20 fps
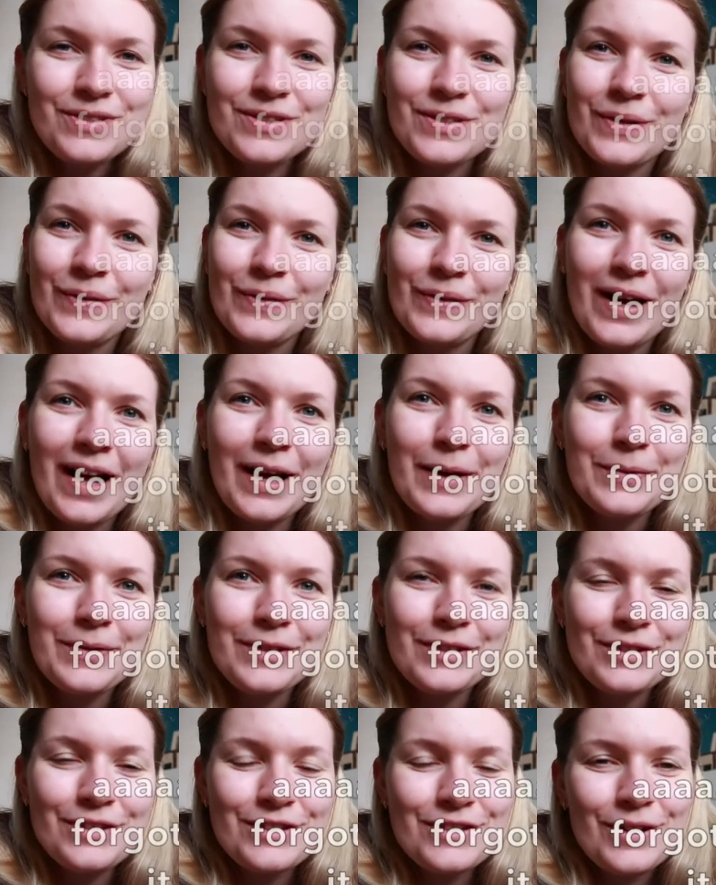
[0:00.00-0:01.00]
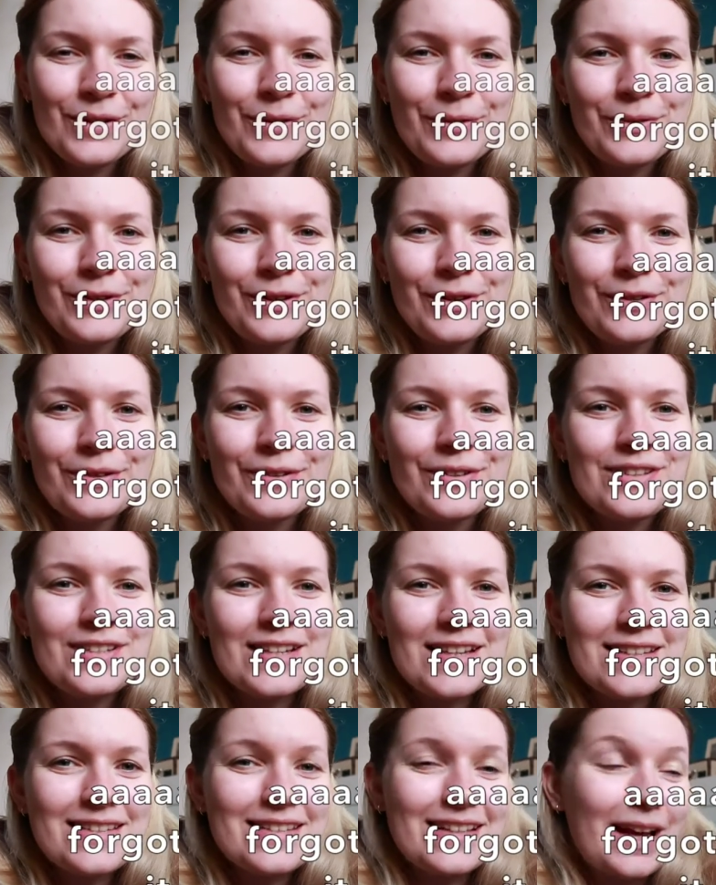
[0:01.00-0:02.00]
so I will show you
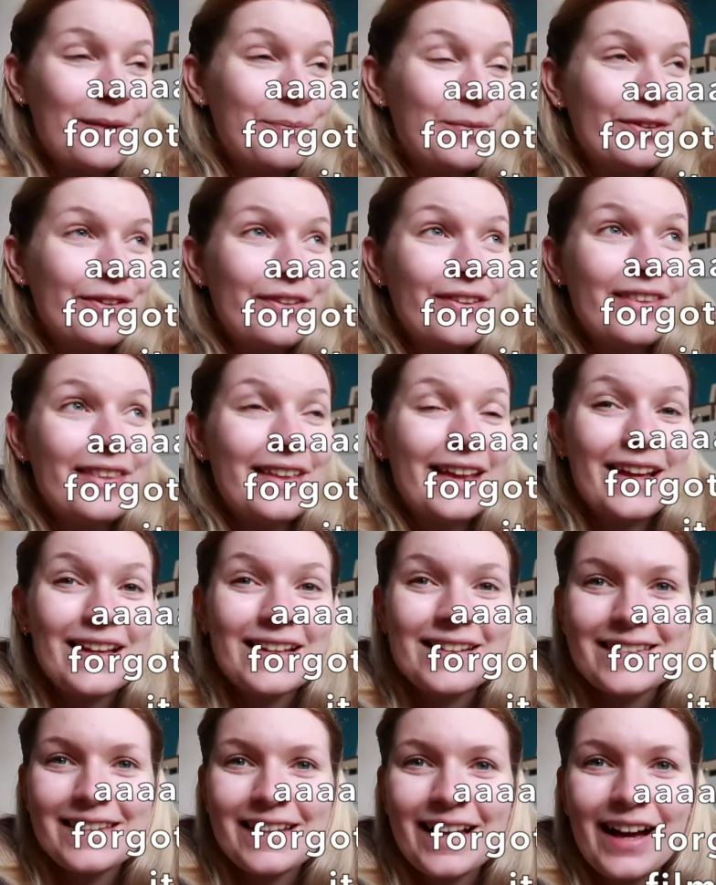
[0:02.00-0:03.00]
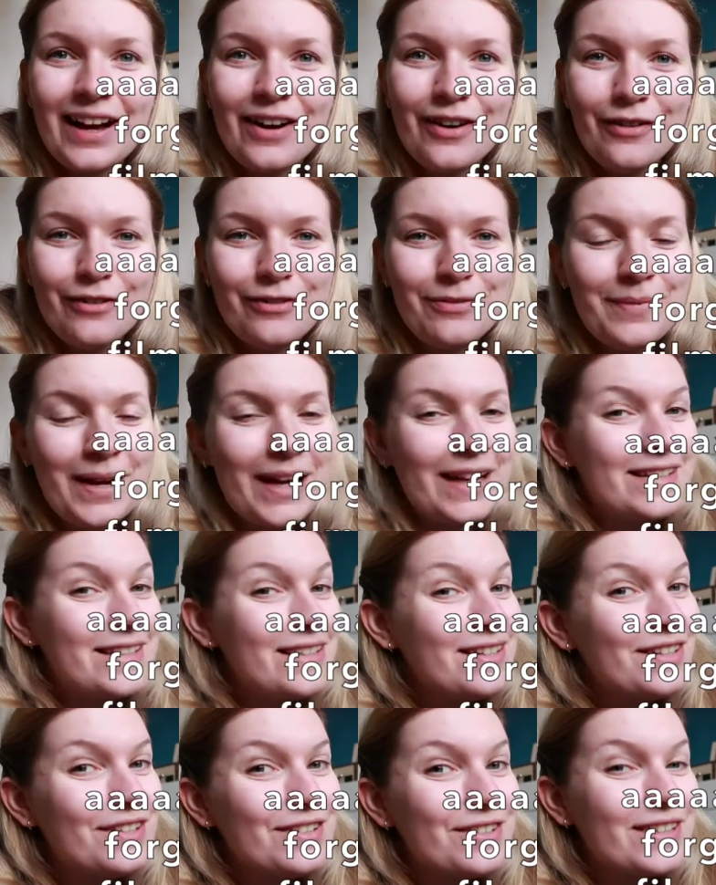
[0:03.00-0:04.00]
just a couple of things of my
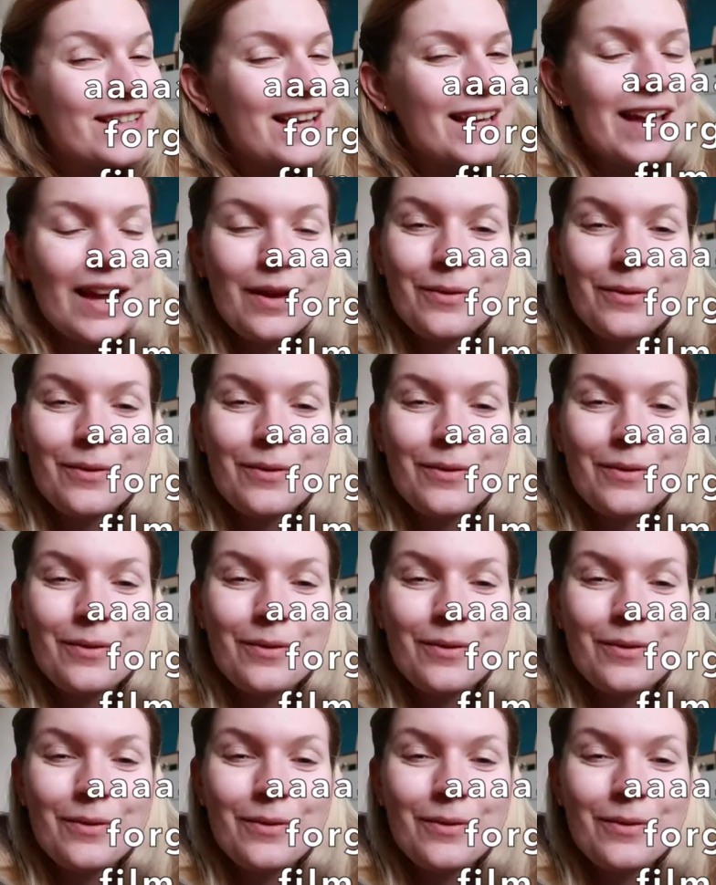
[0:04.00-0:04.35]
dinner today.